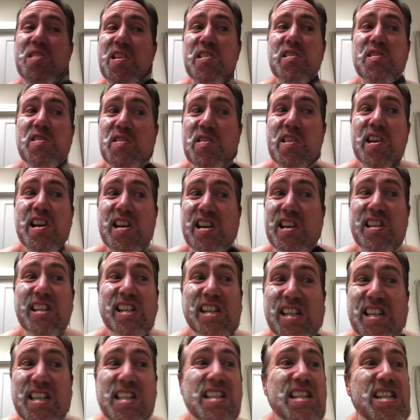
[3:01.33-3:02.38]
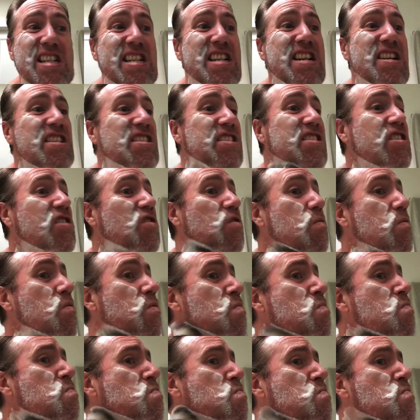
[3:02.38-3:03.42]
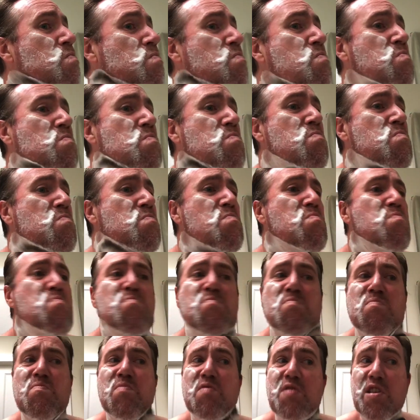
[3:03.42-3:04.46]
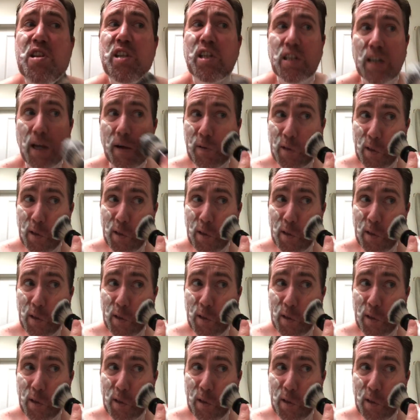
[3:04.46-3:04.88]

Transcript: that's okay, because I got a lot of soap. This stuff